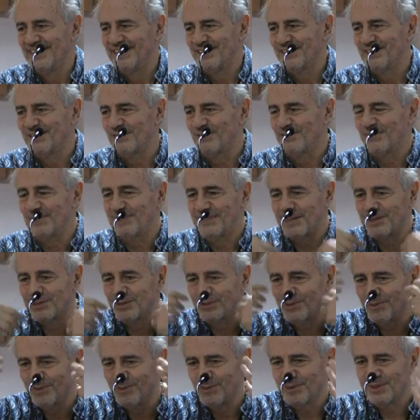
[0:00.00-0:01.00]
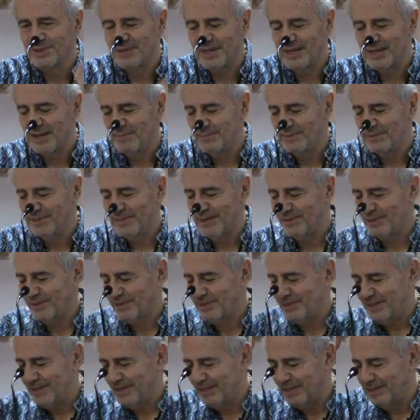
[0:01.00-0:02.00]
So the discourse that comes out
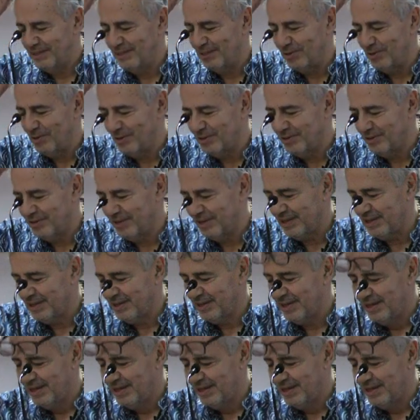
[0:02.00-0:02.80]
is idiotic,